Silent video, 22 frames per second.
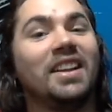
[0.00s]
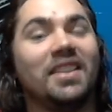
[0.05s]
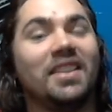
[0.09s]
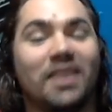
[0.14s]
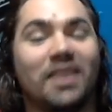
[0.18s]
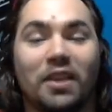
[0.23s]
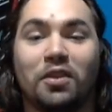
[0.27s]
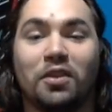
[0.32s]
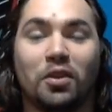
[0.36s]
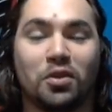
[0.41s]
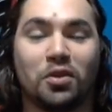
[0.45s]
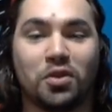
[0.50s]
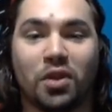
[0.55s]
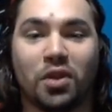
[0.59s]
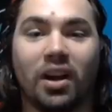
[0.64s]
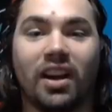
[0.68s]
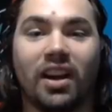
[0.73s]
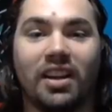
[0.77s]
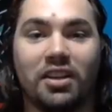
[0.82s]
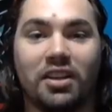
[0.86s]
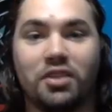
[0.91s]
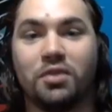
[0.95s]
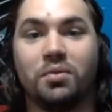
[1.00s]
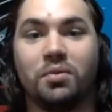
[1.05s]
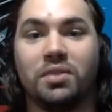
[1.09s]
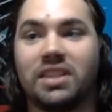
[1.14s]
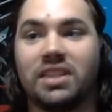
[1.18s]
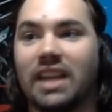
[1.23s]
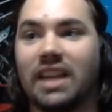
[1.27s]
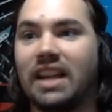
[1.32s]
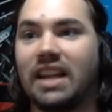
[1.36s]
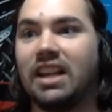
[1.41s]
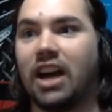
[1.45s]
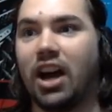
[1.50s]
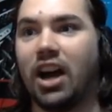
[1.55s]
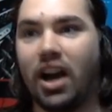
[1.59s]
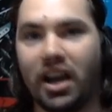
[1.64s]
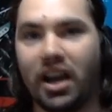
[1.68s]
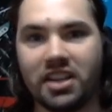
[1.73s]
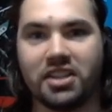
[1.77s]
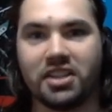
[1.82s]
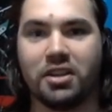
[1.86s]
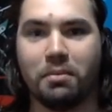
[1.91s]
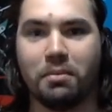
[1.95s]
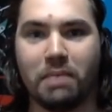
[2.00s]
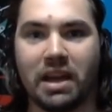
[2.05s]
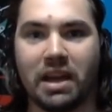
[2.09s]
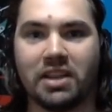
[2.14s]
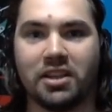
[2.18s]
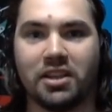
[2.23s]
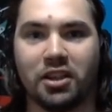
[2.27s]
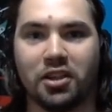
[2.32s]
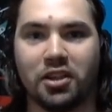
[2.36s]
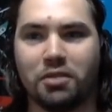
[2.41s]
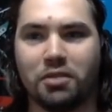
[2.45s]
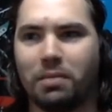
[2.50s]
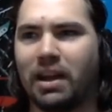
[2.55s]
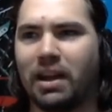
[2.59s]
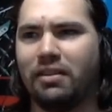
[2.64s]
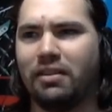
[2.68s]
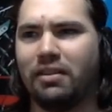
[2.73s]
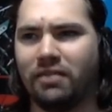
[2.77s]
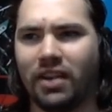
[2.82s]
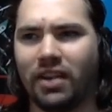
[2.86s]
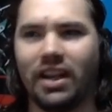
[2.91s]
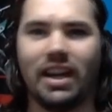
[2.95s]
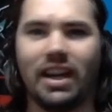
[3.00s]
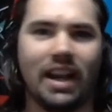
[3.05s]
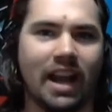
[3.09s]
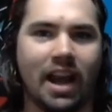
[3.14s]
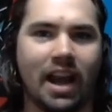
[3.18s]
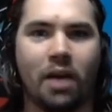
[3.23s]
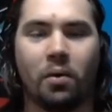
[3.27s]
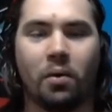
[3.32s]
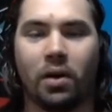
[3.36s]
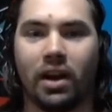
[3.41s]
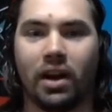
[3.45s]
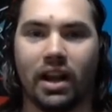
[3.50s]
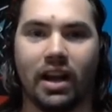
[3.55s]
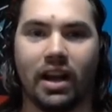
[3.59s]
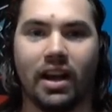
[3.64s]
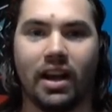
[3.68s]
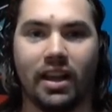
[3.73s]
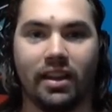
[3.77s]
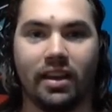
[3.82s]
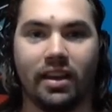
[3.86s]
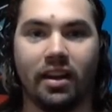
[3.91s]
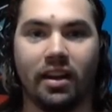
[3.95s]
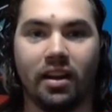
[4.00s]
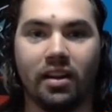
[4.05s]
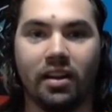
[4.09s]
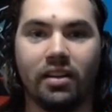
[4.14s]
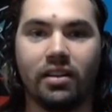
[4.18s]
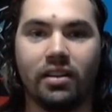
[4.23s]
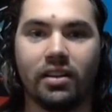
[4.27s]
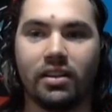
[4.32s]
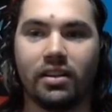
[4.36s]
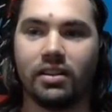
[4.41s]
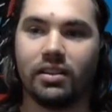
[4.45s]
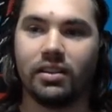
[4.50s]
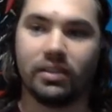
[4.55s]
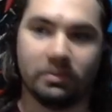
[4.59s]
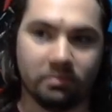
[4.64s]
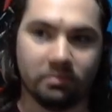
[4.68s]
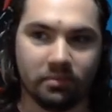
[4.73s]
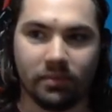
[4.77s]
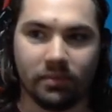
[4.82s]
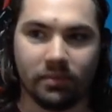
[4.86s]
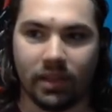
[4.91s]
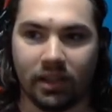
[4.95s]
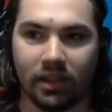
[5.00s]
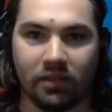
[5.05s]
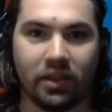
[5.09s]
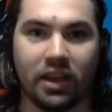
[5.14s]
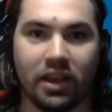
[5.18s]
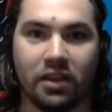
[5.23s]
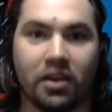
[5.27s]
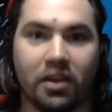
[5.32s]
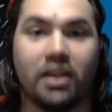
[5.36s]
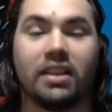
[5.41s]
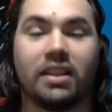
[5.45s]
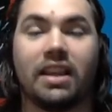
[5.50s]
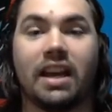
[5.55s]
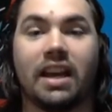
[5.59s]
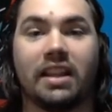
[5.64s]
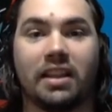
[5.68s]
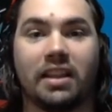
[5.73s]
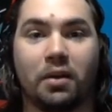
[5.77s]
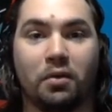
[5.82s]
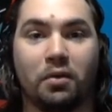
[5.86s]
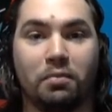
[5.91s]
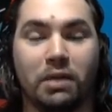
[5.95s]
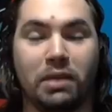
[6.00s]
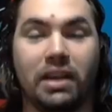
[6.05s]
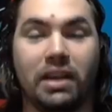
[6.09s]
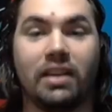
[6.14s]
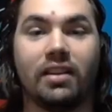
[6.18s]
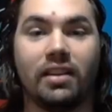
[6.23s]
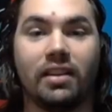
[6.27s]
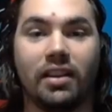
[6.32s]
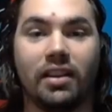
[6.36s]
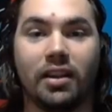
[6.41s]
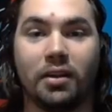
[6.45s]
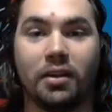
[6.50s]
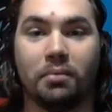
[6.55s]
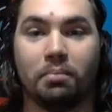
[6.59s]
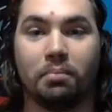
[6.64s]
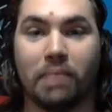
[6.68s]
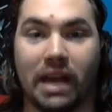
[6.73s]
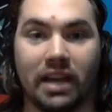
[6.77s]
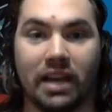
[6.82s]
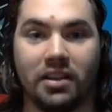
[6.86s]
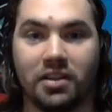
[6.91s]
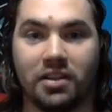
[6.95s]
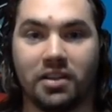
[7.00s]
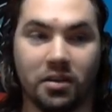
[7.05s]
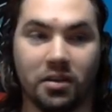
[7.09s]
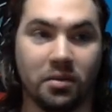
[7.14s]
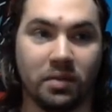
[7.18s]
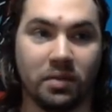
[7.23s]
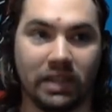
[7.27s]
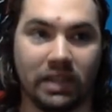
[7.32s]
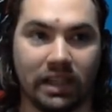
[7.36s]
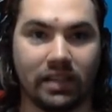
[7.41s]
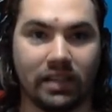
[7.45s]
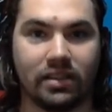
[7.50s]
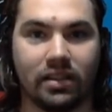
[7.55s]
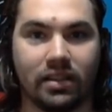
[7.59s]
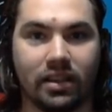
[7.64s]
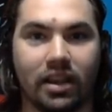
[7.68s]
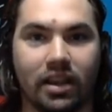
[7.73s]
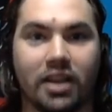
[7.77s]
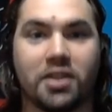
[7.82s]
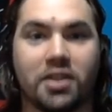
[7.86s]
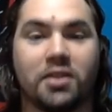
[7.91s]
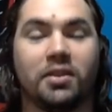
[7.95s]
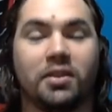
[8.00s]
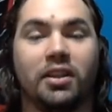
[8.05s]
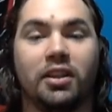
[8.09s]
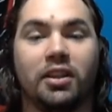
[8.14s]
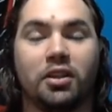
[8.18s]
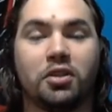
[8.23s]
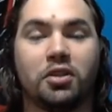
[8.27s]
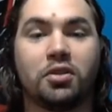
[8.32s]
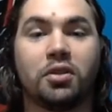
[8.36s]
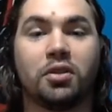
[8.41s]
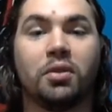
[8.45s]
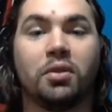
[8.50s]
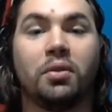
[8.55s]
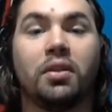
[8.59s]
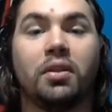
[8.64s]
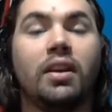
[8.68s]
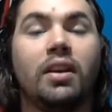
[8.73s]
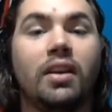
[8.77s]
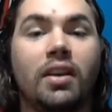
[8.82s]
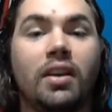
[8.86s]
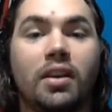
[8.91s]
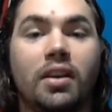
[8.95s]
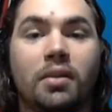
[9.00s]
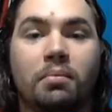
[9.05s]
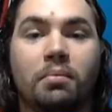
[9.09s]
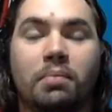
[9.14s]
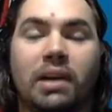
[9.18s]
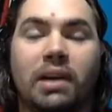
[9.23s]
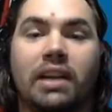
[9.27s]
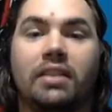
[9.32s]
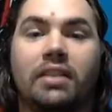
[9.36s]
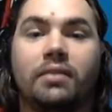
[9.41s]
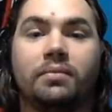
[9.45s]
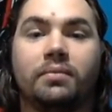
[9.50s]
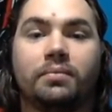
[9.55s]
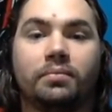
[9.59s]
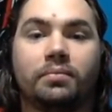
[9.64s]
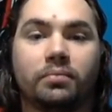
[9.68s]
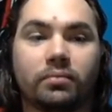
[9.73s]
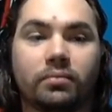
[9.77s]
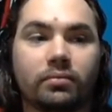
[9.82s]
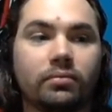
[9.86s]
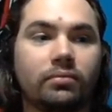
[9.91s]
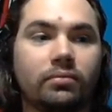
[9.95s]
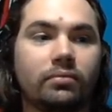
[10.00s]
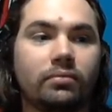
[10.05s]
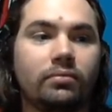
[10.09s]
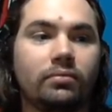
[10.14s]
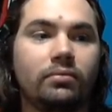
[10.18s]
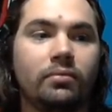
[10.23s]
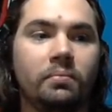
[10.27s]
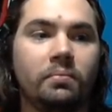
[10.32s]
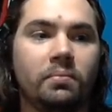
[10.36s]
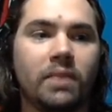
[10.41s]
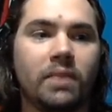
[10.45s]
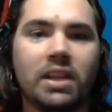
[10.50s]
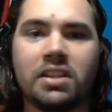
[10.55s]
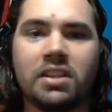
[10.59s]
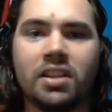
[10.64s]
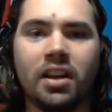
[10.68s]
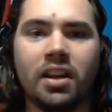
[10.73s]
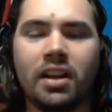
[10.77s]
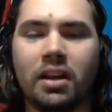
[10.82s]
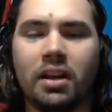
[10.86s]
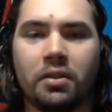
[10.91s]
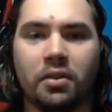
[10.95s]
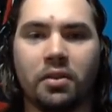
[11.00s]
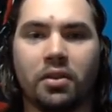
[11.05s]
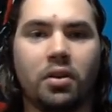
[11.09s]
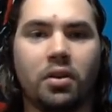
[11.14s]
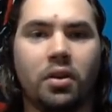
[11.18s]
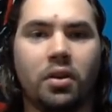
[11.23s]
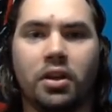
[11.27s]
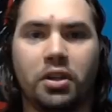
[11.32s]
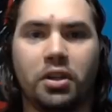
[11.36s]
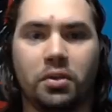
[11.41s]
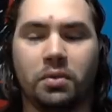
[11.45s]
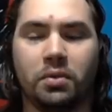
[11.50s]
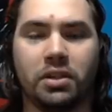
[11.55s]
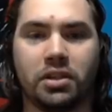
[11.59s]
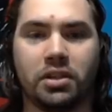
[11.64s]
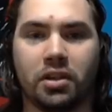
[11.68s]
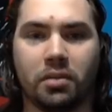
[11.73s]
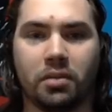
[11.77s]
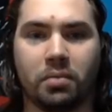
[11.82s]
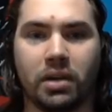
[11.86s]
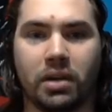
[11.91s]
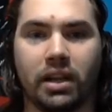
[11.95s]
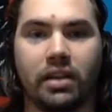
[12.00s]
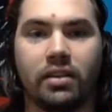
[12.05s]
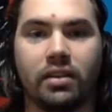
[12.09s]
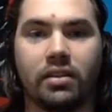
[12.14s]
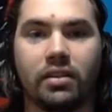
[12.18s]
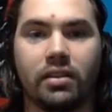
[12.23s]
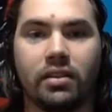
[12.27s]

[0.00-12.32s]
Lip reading: that they're trying to send us a message by inviting our guy there. If they thought that, that would be bad too, and that's actually the truth. But that's not how they're going to interpret it.